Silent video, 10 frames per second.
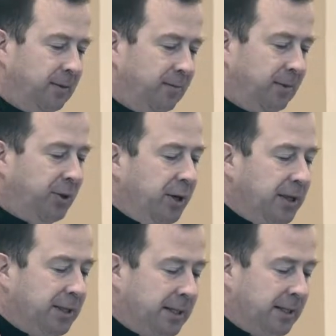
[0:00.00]
But
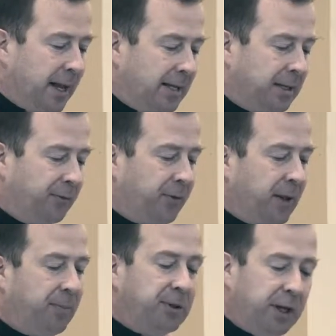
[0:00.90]
Jesus' lesson for
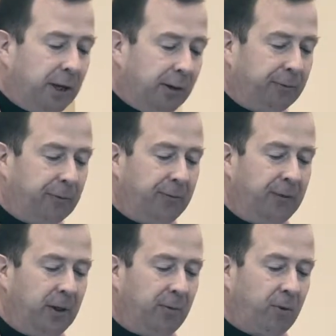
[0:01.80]
them, particularly for
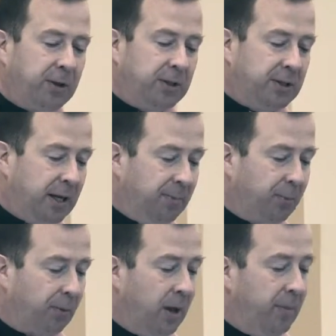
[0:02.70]
Philip, runs
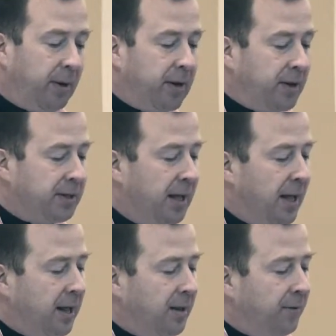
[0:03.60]
deeper because
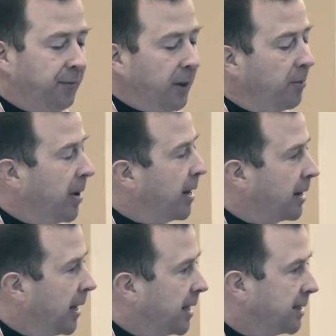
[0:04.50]
Philip made a
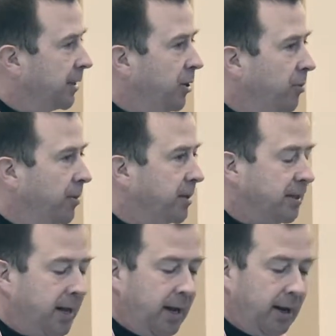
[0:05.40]
classic human
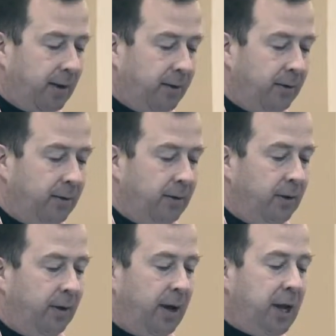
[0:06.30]
mistake.
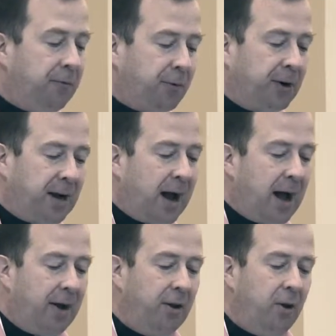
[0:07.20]
He
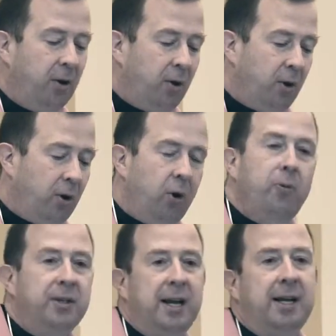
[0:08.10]
forgot who
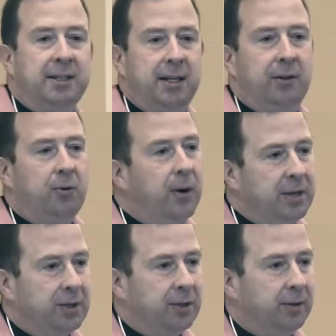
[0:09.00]
was asking the
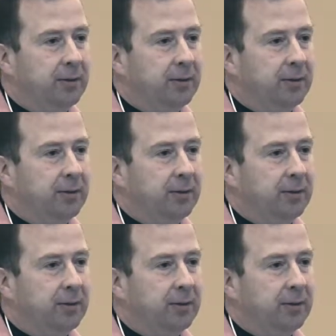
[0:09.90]
question.